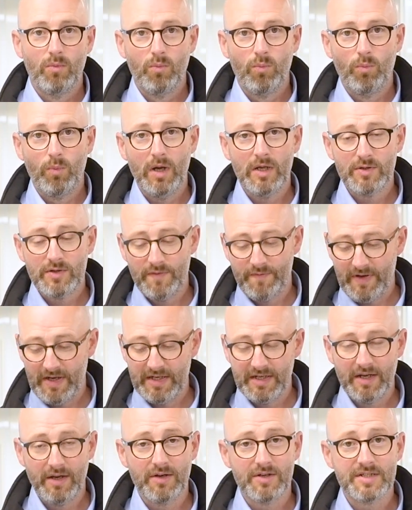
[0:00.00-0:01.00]
Whilst we
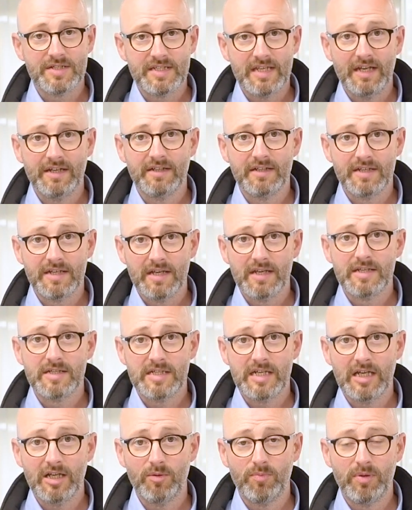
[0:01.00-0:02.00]
find our standard
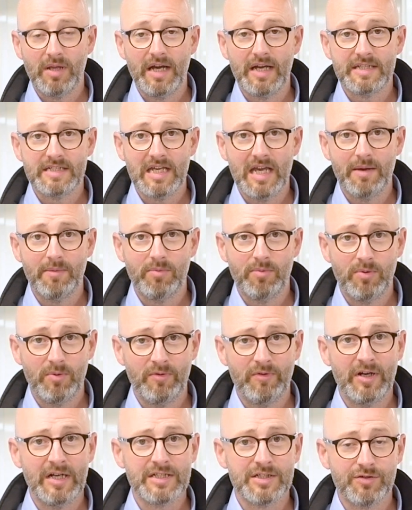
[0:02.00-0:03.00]
single-ply tape
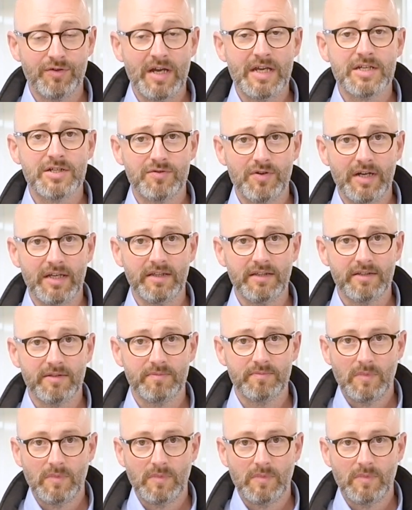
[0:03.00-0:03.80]
provides great strength,